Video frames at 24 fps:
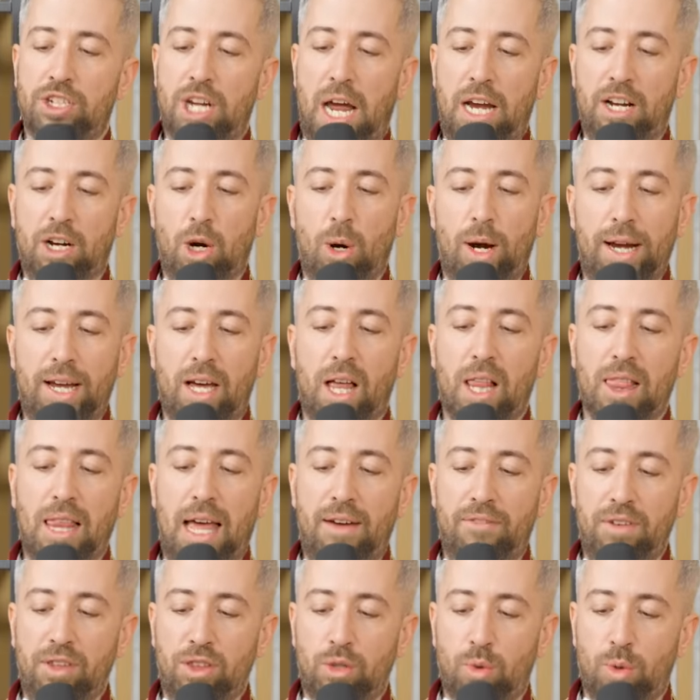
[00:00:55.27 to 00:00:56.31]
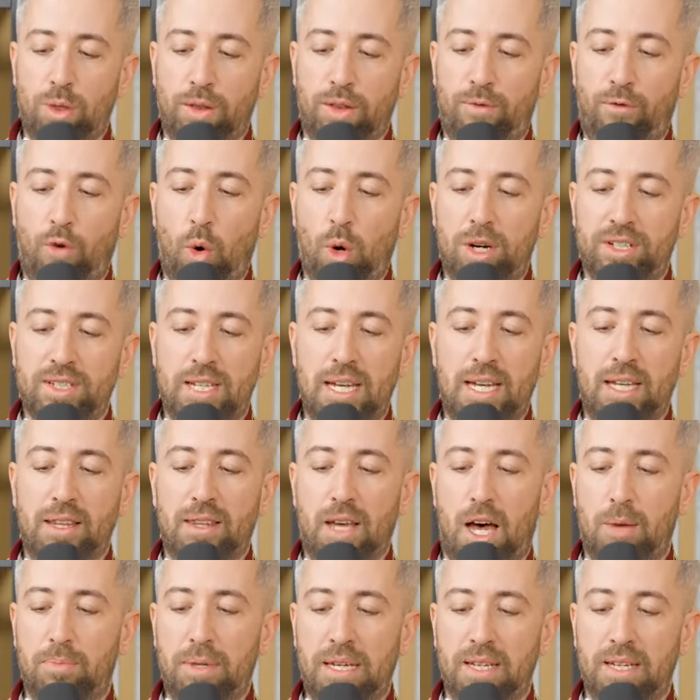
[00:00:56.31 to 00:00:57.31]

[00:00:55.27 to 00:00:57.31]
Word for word: January 11th through the 14th,